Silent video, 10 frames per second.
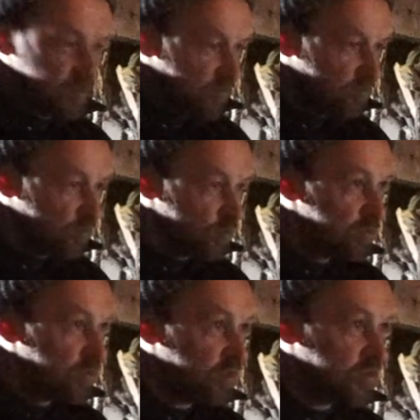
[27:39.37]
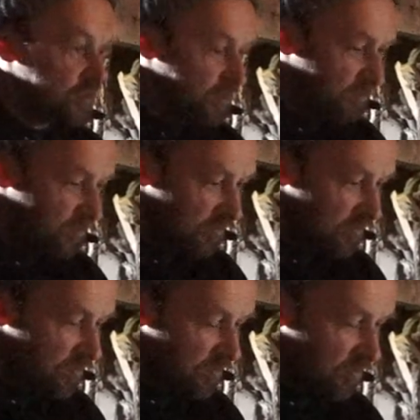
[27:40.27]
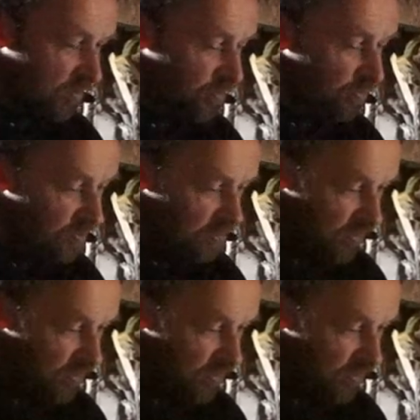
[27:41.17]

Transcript: the food belonging to the to the other one.